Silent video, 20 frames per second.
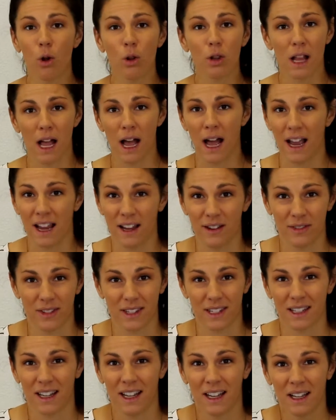whole
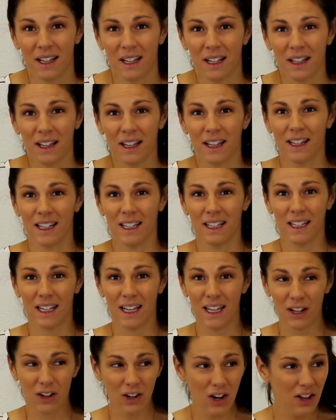lives. Like
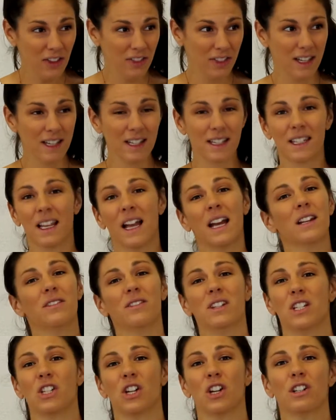here on this side
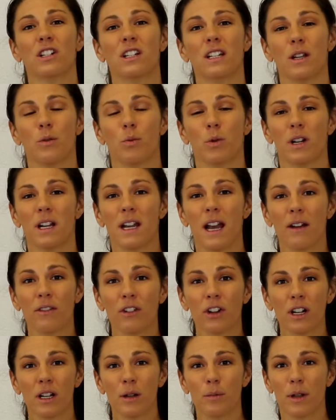of eternity, we're
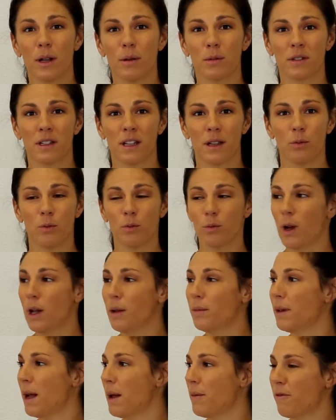never going to be able to say,
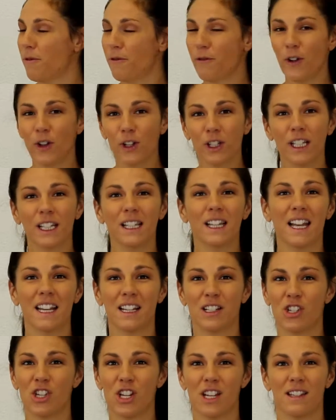well, I'm fully
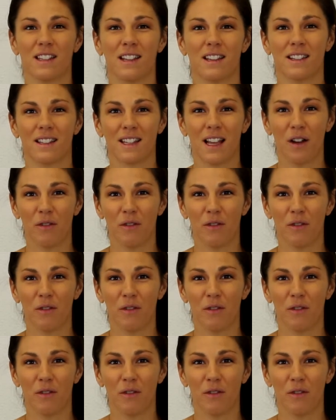like Jesus.